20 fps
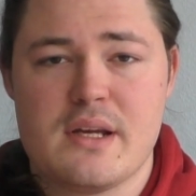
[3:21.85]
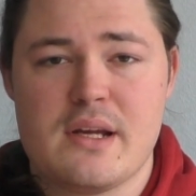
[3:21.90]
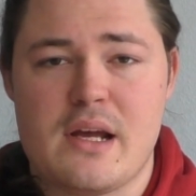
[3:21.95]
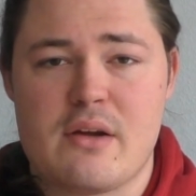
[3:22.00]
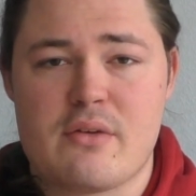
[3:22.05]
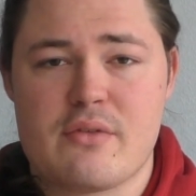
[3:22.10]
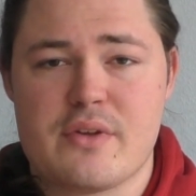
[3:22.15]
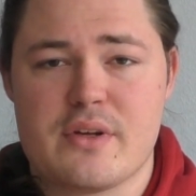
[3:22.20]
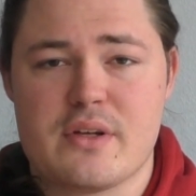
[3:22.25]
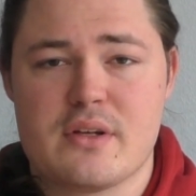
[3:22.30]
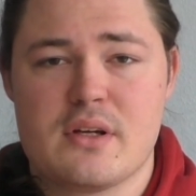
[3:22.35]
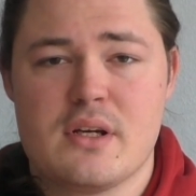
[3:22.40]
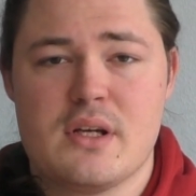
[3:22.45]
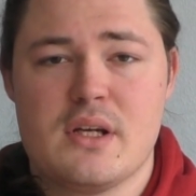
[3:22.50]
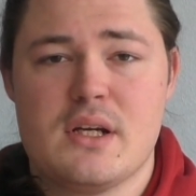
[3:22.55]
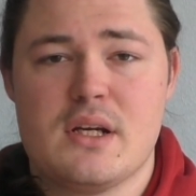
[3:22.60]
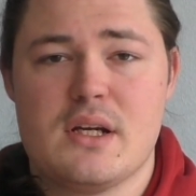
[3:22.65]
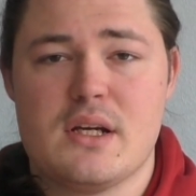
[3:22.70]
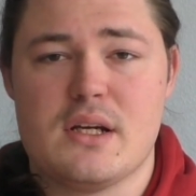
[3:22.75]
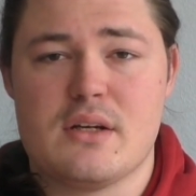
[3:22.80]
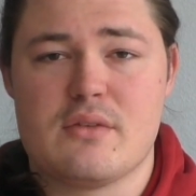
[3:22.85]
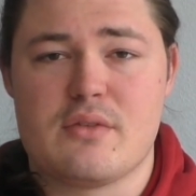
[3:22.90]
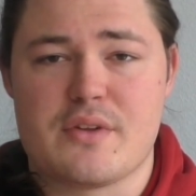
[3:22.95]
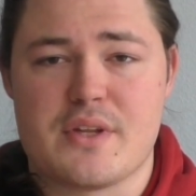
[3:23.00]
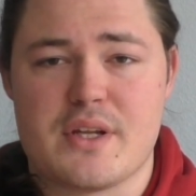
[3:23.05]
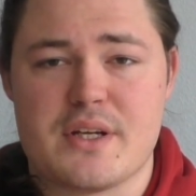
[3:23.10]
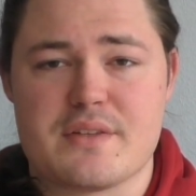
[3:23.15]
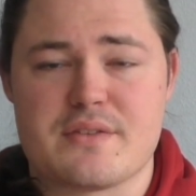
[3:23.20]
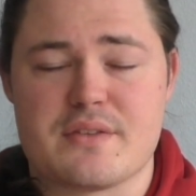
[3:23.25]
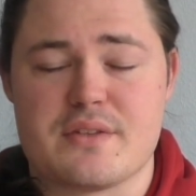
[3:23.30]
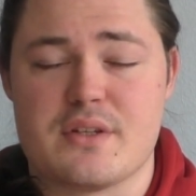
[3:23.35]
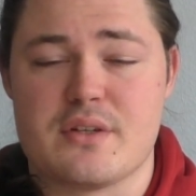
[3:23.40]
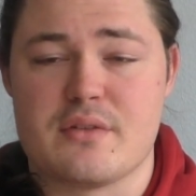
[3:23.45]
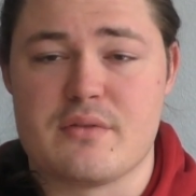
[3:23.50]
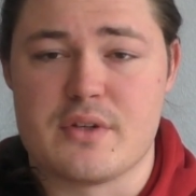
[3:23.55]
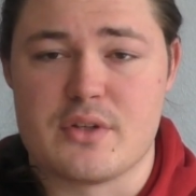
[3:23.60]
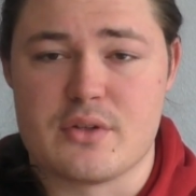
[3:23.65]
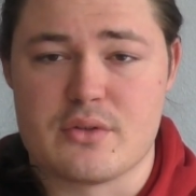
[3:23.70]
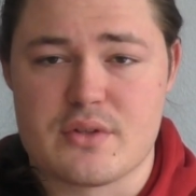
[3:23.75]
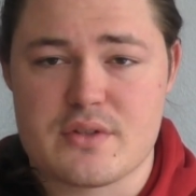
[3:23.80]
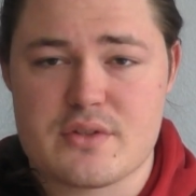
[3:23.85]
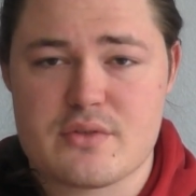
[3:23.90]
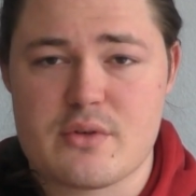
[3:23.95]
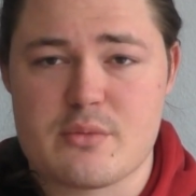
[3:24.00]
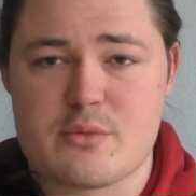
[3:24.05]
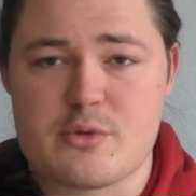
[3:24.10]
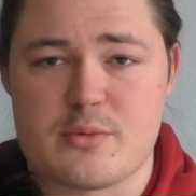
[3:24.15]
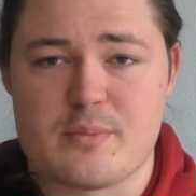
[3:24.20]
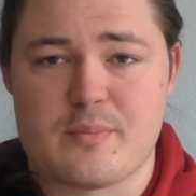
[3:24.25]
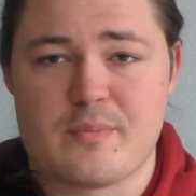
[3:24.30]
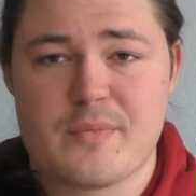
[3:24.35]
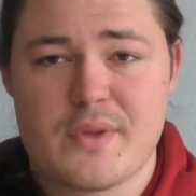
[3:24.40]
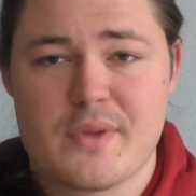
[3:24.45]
Everything for that is in the video description.